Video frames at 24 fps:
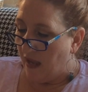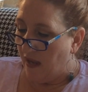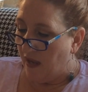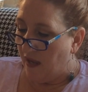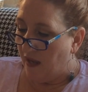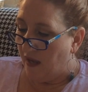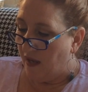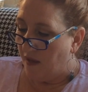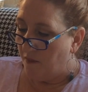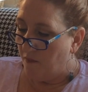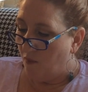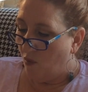
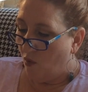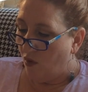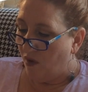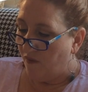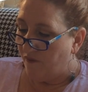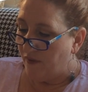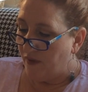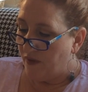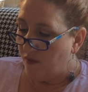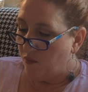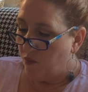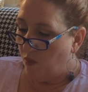Or
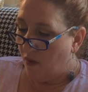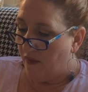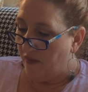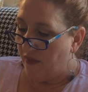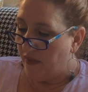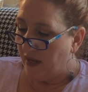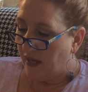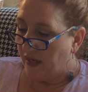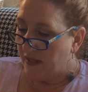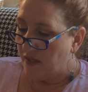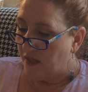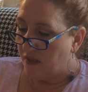if it's one
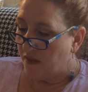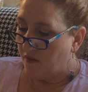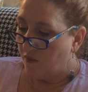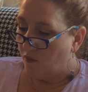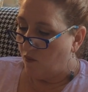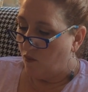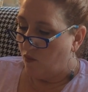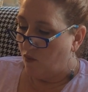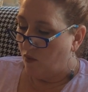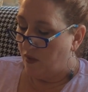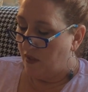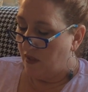that I just
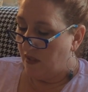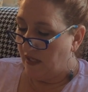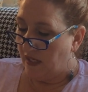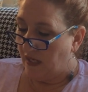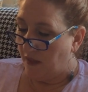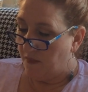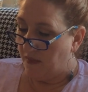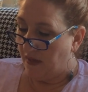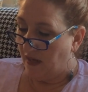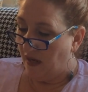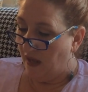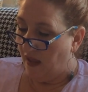really
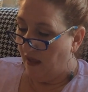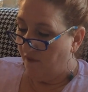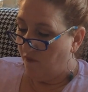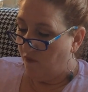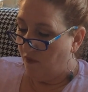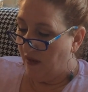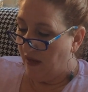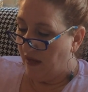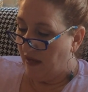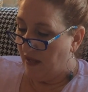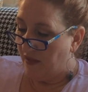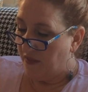am in love
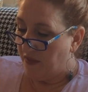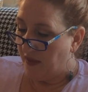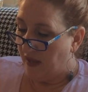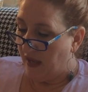with